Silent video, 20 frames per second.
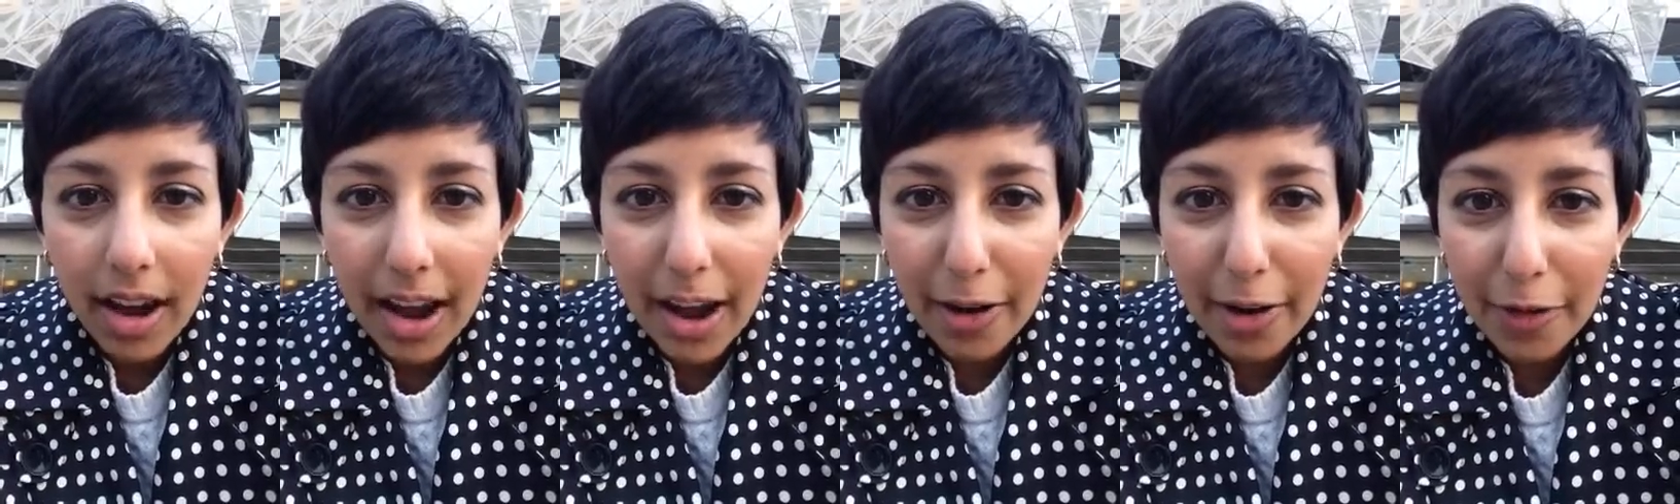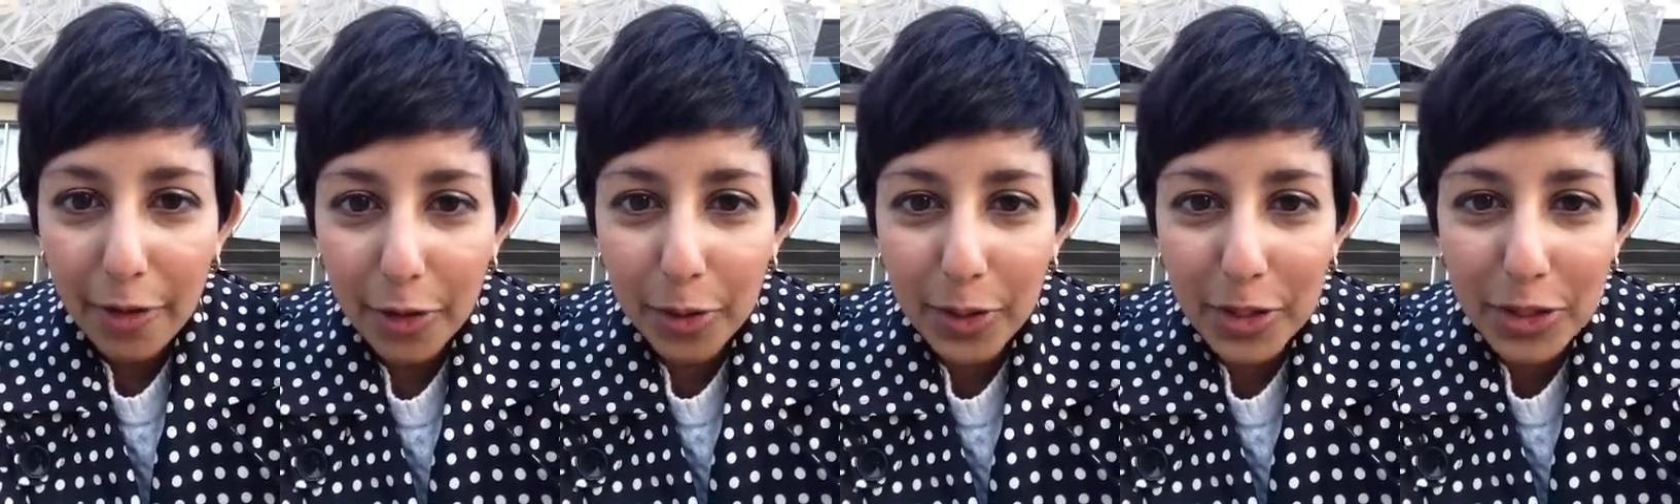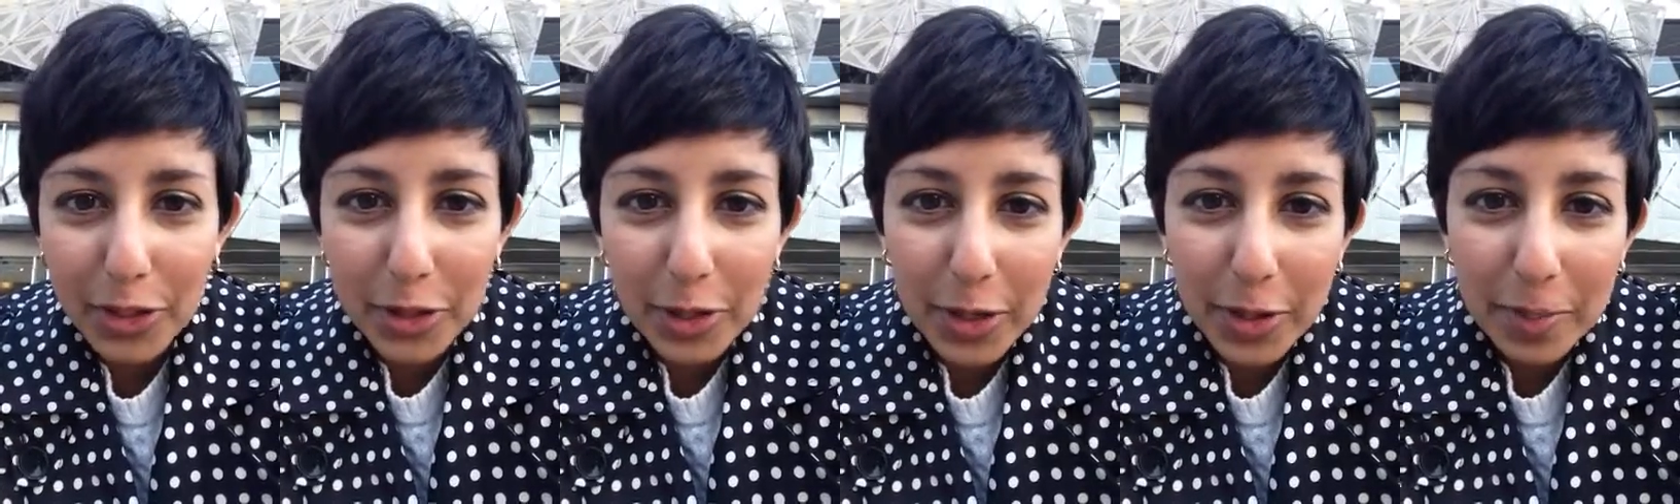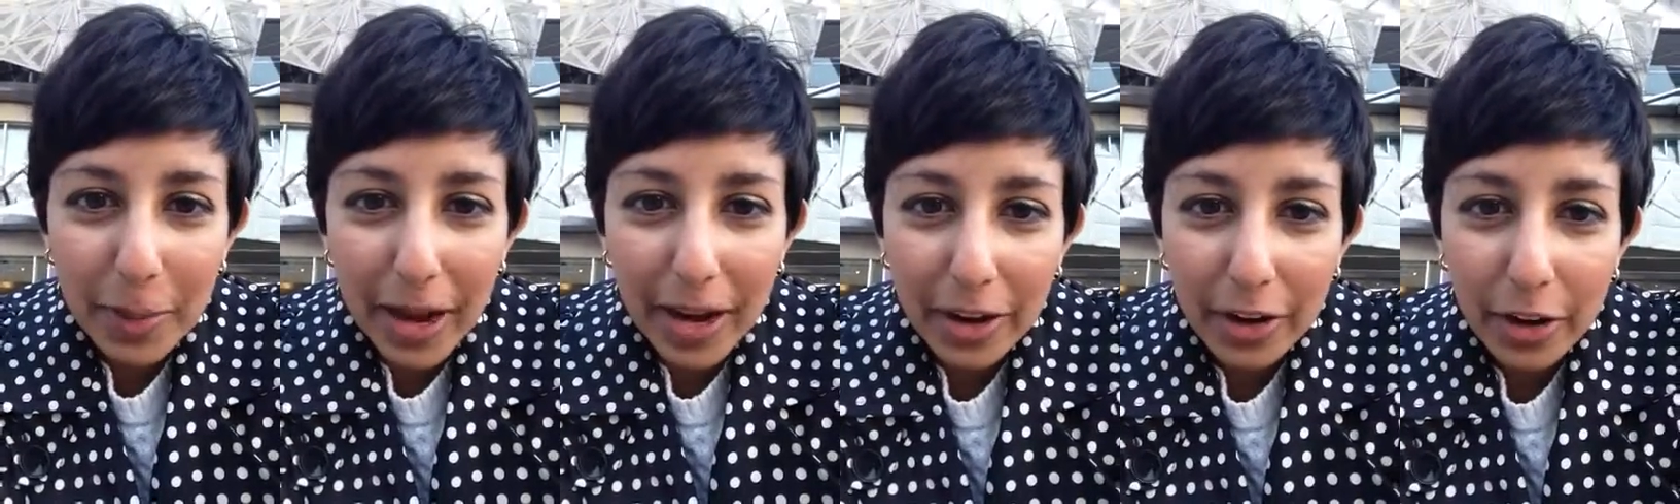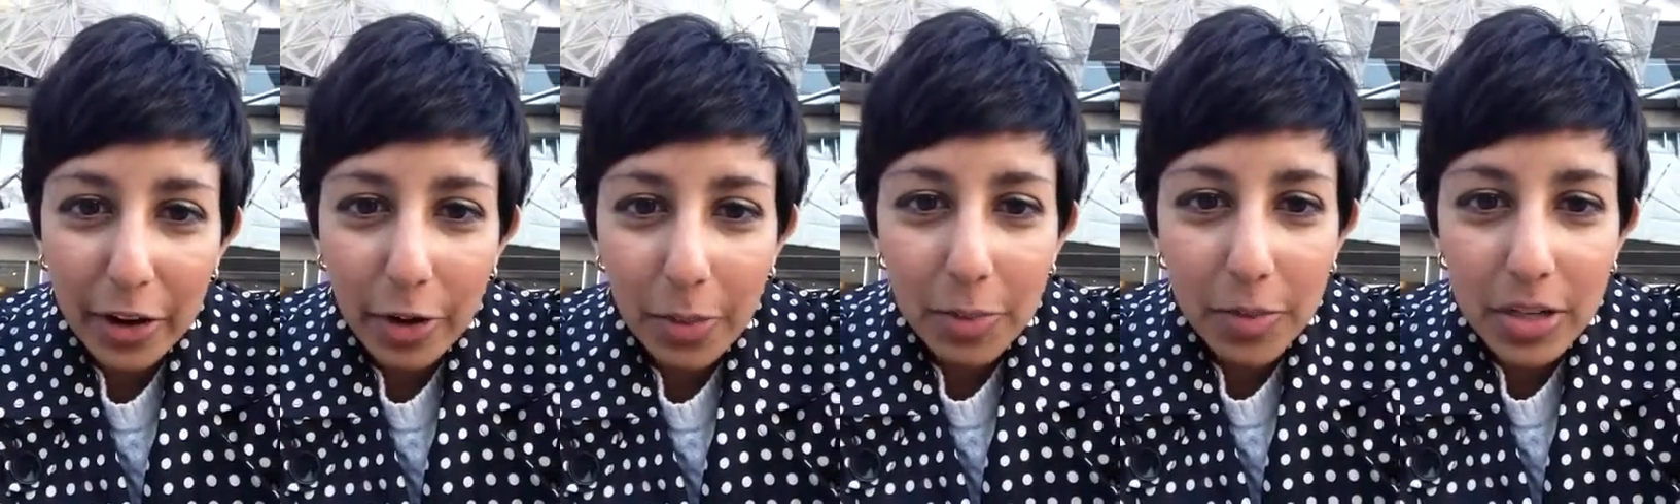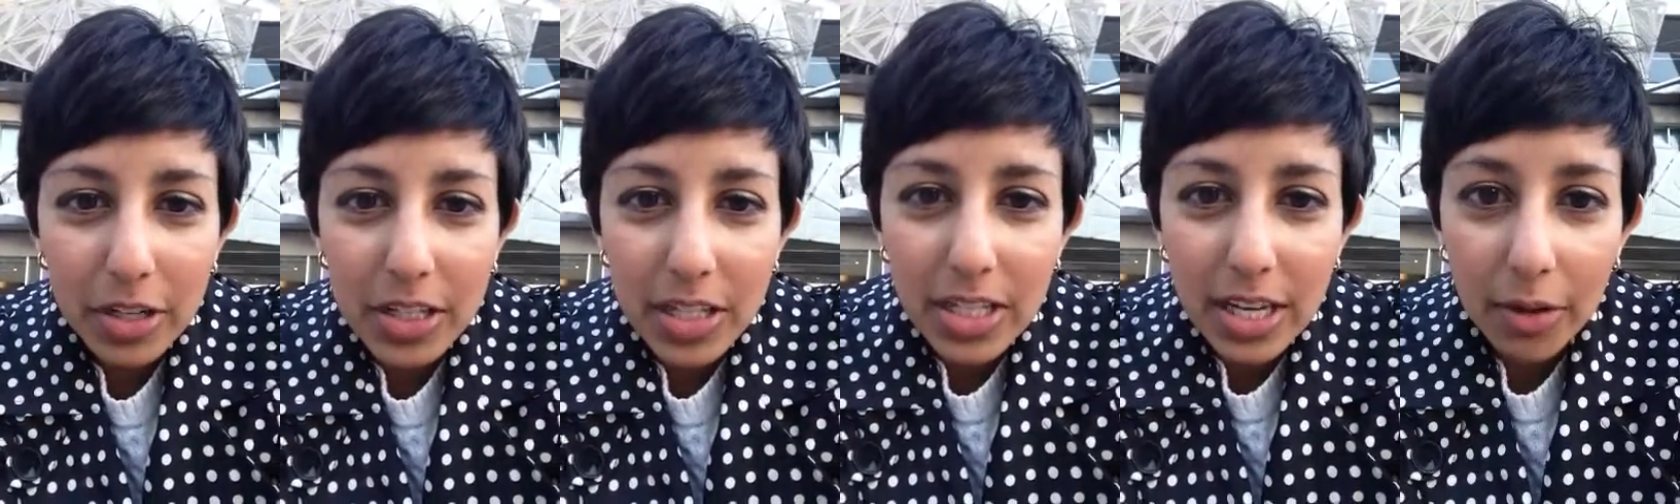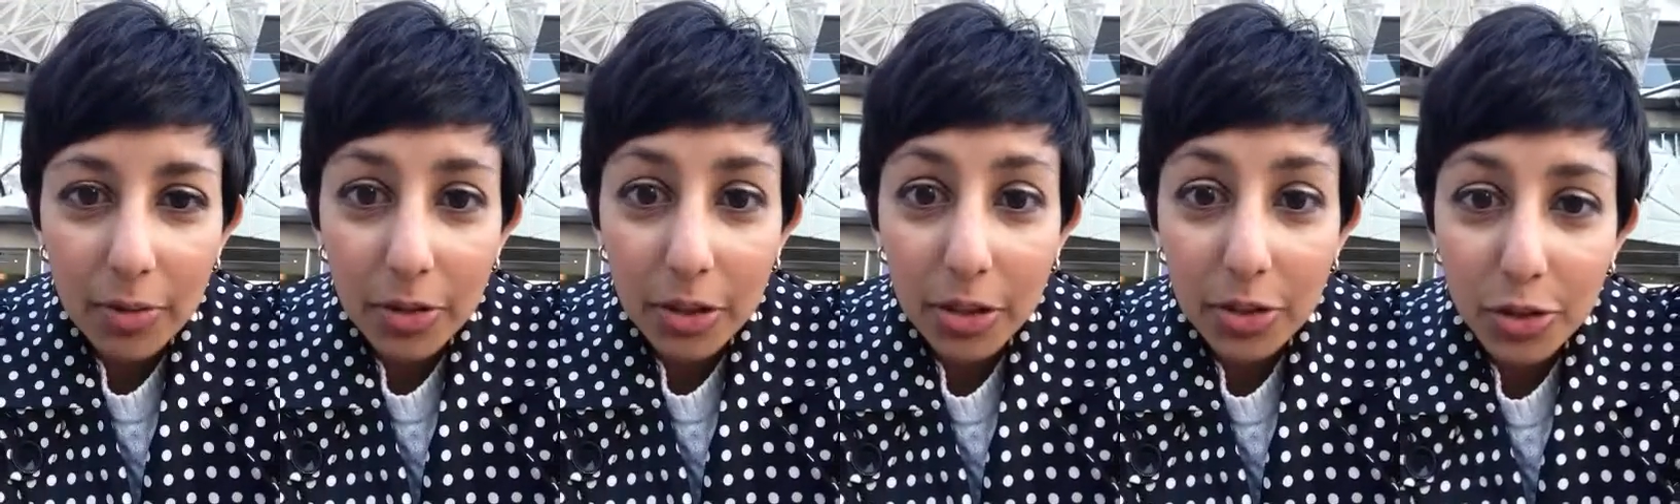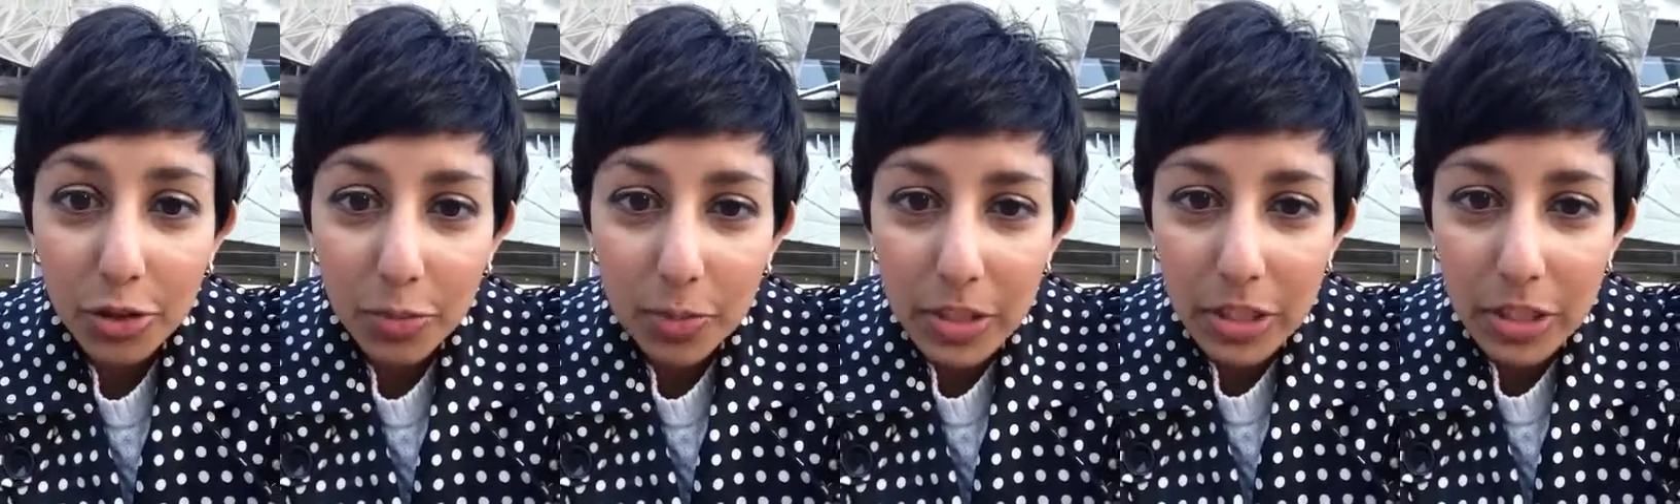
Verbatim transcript: how everyone's doing back home because I really do